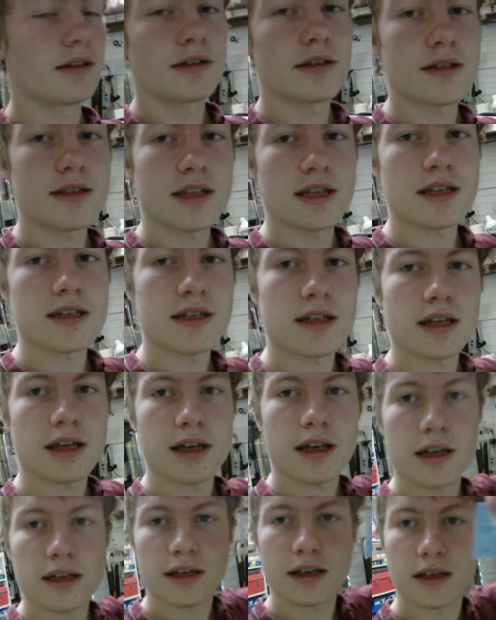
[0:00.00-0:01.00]
There's this.
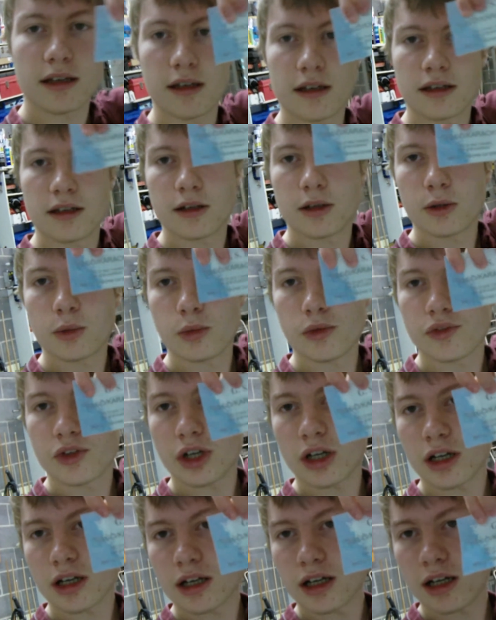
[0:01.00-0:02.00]
Uh, we've
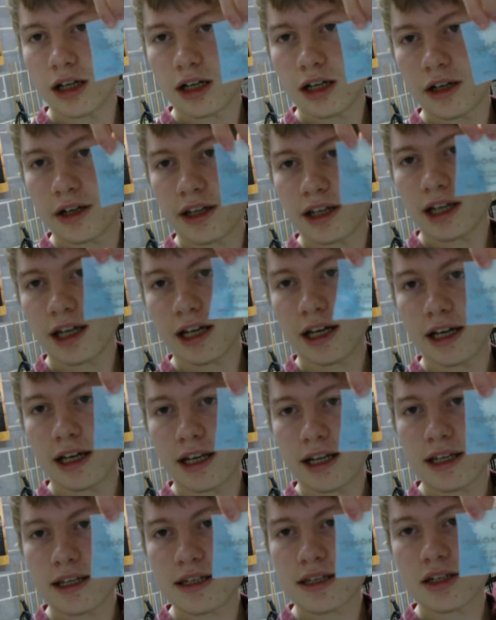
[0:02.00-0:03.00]
got a card here,
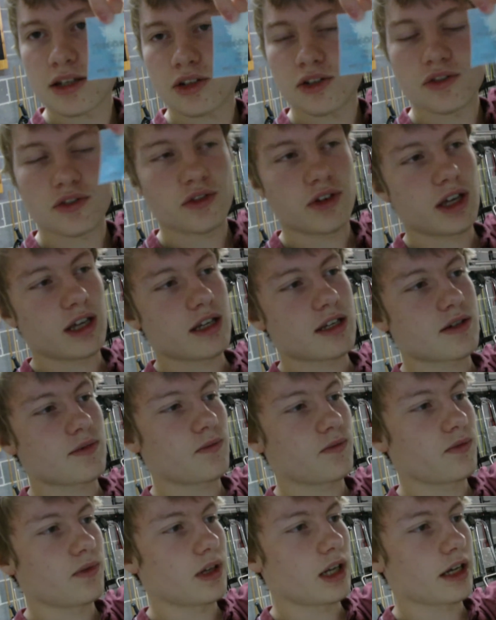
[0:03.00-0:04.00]
and it's
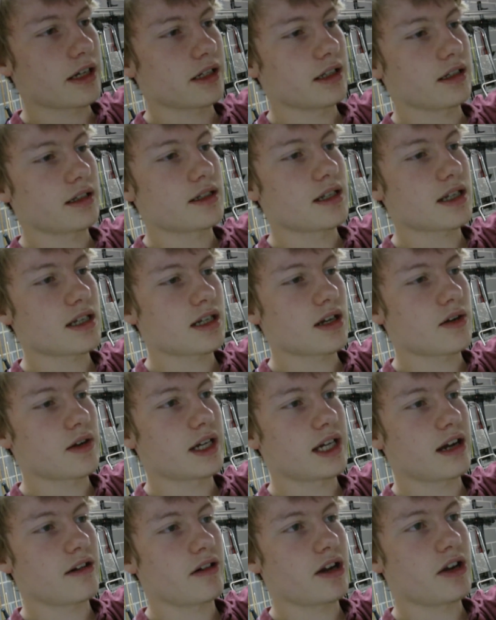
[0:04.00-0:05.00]
it's like a disco
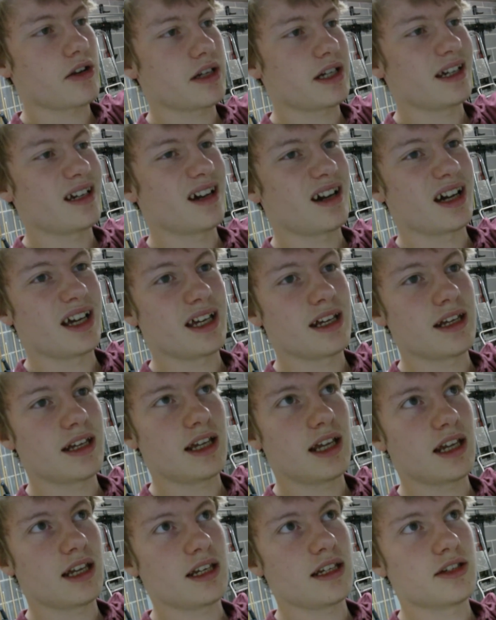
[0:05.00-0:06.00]
and karaoke guy, and
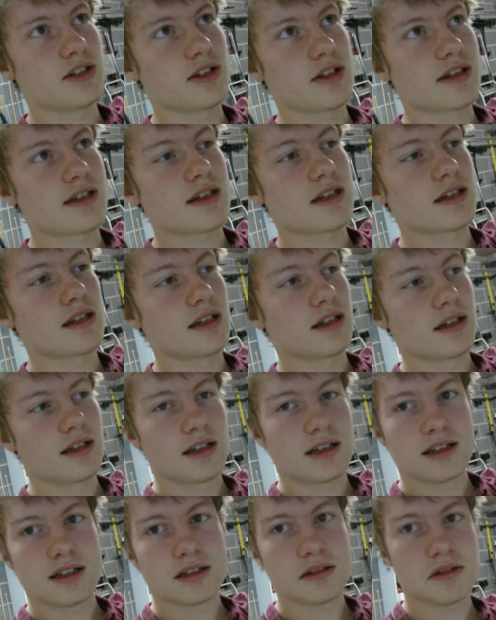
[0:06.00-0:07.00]
he, and he does
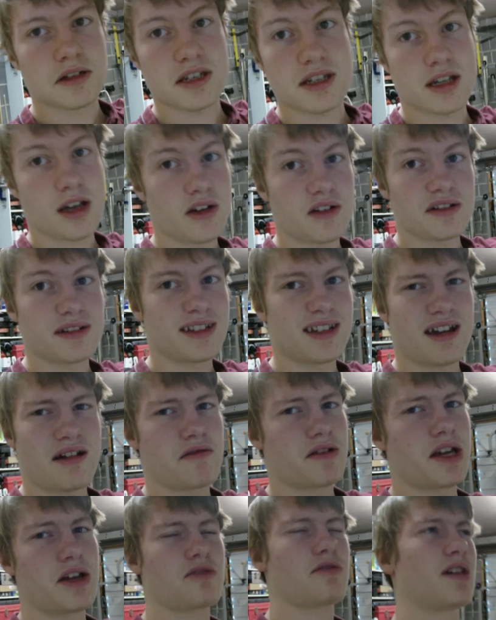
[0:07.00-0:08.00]
disco and
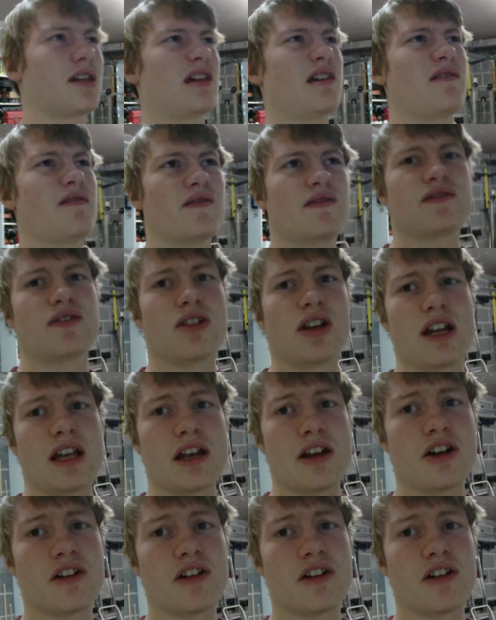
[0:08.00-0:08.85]
karaoke, funnily